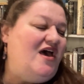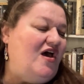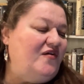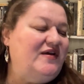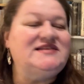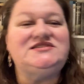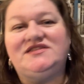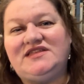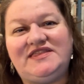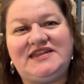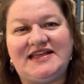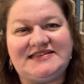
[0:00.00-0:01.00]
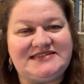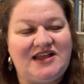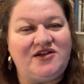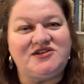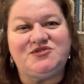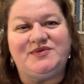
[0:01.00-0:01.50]
All right, so then the next
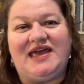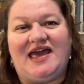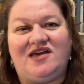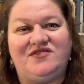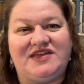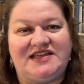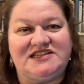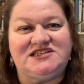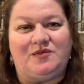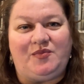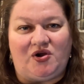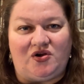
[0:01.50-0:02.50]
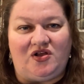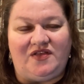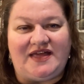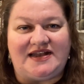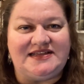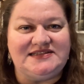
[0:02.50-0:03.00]
character we have is Pearl.
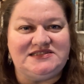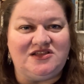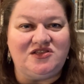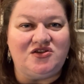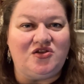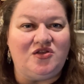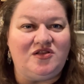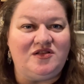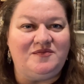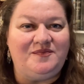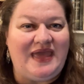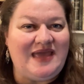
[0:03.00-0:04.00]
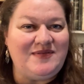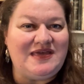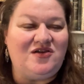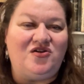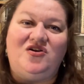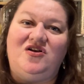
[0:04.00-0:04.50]
That is the little baby
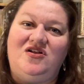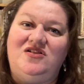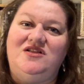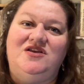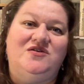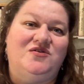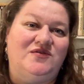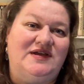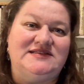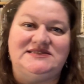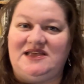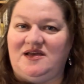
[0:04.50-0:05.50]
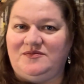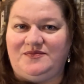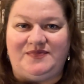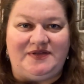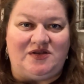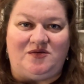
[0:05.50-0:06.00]
girl who ends up,
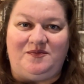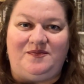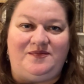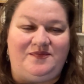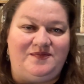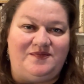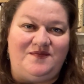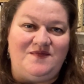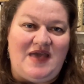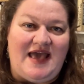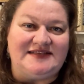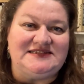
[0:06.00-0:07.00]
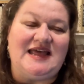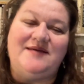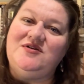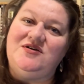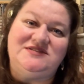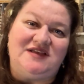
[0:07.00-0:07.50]
as
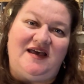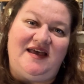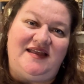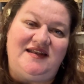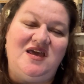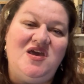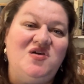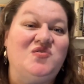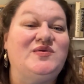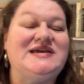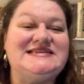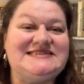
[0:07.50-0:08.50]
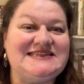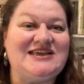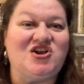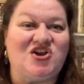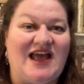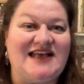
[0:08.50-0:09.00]
time goes on, we see
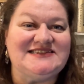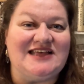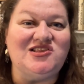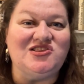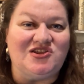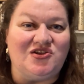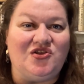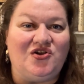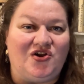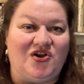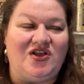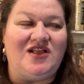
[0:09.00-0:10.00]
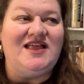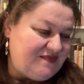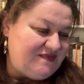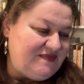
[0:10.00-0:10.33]
her as a little girl.